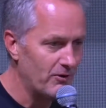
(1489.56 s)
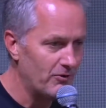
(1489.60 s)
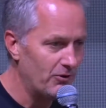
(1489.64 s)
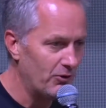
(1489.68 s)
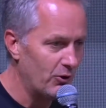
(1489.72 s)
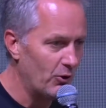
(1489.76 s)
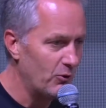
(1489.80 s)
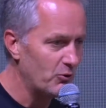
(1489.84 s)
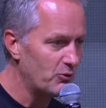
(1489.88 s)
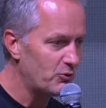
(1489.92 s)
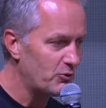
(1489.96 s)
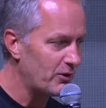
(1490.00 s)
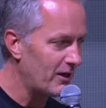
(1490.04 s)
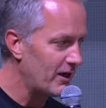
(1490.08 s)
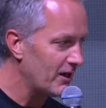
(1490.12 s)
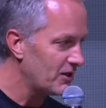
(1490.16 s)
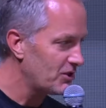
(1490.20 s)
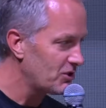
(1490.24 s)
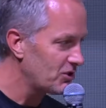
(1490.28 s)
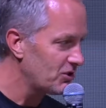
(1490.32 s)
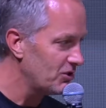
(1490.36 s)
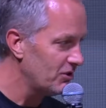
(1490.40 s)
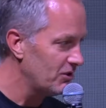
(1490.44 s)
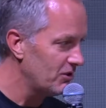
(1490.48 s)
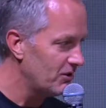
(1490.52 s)
with no
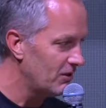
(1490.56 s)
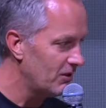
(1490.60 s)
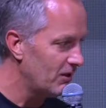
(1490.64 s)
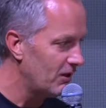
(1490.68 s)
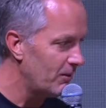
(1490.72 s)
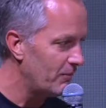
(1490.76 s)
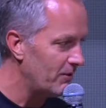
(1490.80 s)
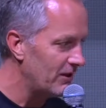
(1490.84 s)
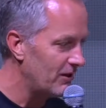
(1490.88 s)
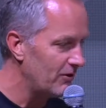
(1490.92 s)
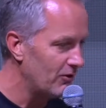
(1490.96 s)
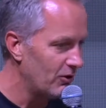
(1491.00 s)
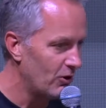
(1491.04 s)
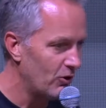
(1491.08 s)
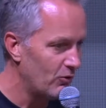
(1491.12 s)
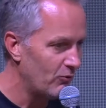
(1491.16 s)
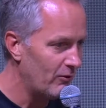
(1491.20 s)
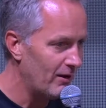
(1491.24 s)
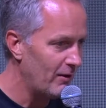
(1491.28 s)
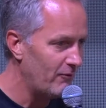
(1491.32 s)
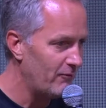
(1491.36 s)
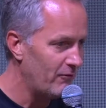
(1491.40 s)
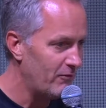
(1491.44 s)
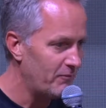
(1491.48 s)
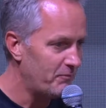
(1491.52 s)
traction, I mean,
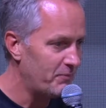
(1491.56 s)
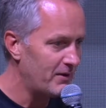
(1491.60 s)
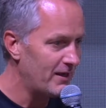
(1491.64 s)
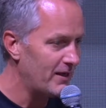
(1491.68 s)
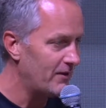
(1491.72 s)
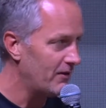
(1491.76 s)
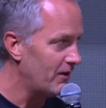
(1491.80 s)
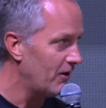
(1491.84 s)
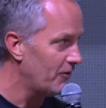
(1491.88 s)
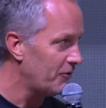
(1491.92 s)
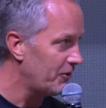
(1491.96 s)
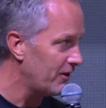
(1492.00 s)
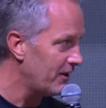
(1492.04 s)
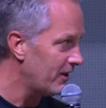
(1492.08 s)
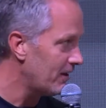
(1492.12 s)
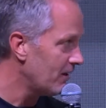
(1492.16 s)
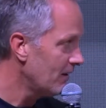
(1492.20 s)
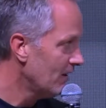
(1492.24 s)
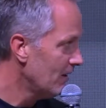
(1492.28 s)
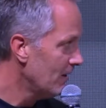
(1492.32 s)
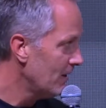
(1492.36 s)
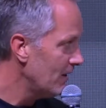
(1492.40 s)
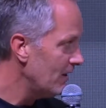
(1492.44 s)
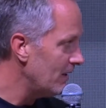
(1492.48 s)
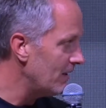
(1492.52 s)
no MVP,
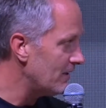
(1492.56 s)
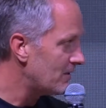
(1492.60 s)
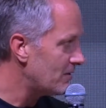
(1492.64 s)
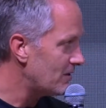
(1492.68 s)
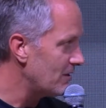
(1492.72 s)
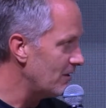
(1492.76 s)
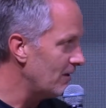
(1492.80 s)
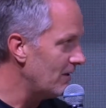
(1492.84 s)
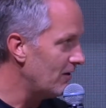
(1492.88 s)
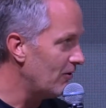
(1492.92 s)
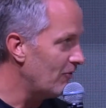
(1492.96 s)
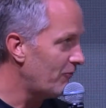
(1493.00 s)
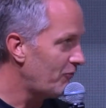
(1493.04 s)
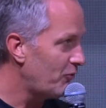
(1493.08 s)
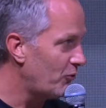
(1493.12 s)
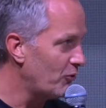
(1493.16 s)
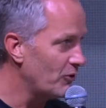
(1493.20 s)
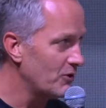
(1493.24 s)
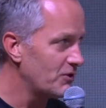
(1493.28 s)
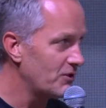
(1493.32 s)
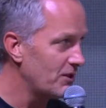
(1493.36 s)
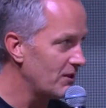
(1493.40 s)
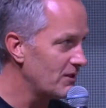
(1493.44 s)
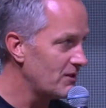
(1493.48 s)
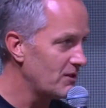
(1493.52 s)
nothing. It's of
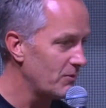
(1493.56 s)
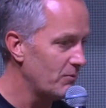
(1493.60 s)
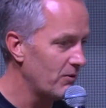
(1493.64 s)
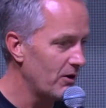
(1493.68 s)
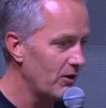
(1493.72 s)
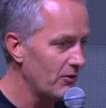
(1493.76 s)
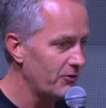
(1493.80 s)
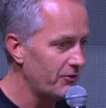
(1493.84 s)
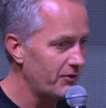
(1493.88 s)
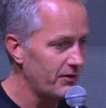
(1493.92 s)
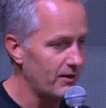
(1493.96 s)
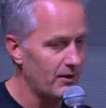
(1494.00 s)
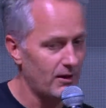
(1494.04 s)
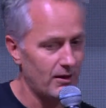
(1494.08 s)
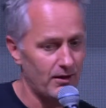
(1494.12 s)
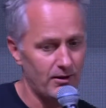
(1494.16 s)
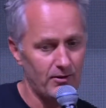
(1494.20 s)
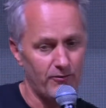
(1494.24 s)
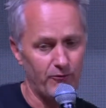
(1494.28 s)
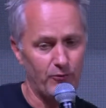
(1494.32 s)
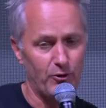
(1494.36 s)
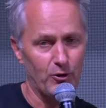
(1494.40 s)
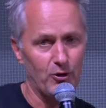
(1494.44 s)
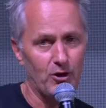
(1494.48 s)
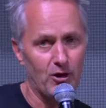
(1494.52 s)
course it's about
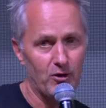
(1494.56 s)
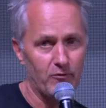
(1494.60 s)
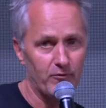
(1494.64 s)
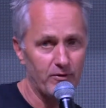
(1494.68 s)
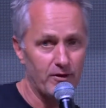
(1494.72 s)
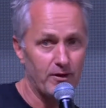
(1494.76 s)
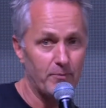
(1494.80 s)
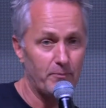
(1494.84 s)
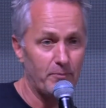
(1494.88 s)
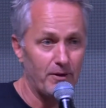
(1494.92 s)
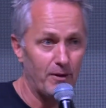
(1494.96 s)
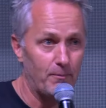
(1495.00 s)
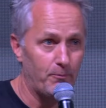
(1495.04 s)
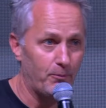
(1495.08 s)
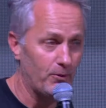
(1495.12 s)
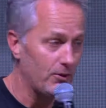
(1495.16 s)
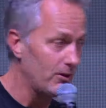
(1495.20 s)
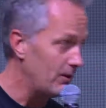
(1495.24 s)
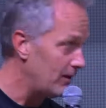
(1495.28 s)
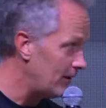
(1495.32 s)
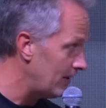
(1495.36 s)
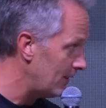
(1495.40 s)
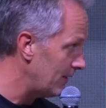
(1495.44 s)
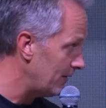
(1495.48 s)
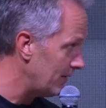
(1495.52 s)
working with the
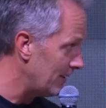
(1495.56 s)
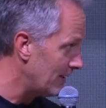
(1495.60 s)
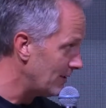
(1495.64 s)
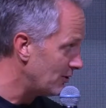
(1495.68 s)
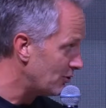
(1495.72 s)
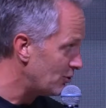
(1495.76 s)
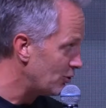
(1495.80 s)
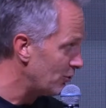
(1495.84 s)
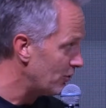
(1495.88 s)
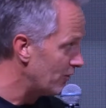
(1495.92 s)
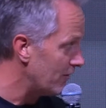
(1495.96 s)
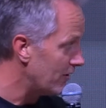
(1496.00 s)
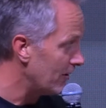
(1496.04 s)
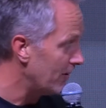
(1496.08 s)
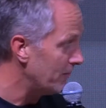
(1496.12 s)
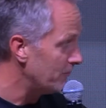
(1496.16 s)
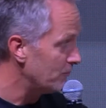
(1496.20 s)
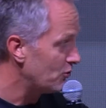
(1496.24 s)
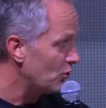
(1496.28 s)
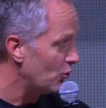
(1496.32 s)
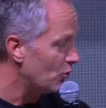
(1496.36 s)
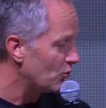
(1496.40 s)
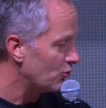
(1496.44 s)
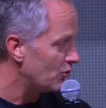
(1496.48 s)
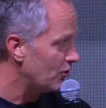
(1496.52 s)
people and interview
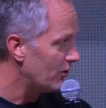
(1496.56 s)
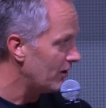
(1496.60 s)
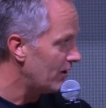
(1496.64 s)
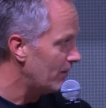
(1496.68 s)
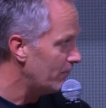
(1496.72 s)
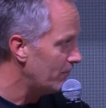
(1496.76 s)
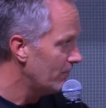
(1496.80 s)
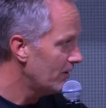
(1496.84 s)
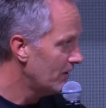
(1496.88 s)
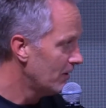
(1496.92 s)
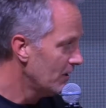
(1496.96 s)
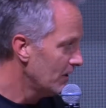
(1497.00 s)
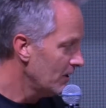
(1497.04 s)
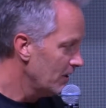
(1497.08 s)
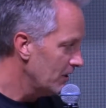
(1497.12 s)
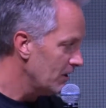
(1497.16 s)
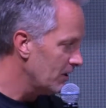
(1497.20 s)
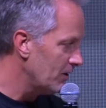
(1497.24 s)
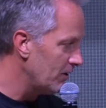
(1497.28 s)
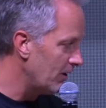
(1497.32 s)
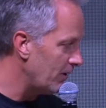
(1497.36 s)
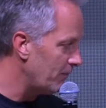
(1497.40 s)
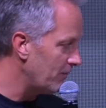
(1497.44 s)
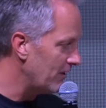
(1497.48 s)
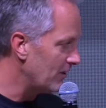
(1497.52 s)
them, talk to them.
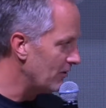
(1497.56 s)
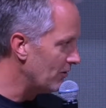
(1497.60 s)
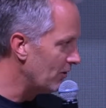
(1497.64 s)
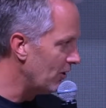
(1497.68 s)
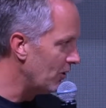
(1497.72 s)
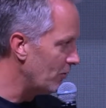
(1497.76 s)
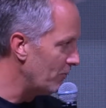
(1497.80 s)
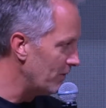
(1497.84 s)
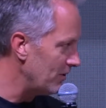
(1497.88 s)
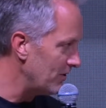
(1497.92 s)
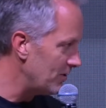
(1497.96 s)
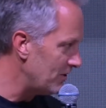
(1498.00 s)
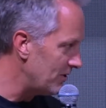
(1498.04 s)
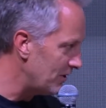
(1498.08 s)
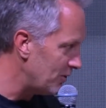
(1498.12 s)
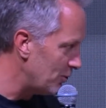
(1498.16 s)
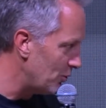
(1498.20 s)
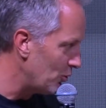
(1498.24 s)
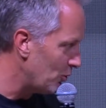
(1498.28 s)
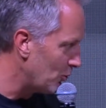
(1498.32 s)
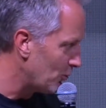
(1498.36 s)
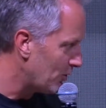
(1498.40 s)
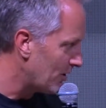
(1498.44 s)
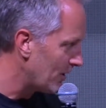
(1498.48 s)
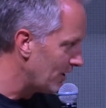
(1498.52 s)
And I mean, how many
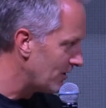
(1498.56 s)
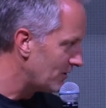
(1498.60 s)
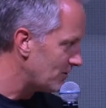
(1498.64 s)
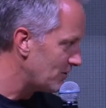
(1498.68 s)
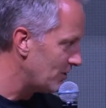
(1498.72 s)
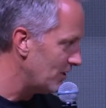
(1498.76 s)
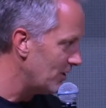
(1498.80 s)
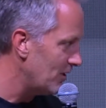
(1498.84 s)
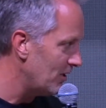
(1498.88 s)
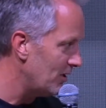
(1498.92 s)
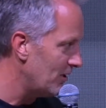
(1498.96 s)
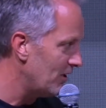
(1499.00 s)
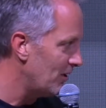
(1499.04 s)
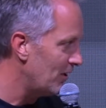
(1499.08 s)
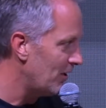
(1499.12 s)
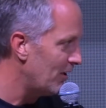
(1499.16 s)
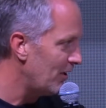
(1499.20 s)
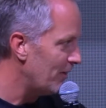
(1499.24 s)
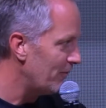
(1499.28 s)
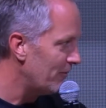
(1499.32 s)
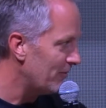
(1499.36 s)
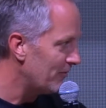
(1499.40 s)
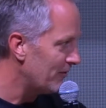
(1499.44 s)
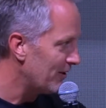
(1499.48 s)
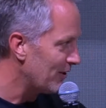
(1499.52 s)
did you look at?
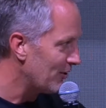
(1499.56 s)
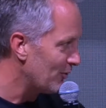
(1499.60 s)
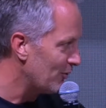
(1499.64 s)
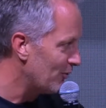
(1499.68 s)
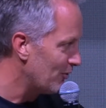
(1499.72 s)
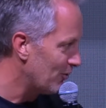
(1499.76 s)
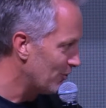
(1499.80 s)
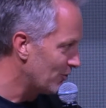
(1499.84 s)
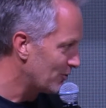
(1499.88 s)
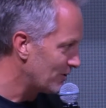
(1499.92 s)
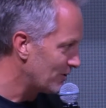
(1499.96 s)
I think you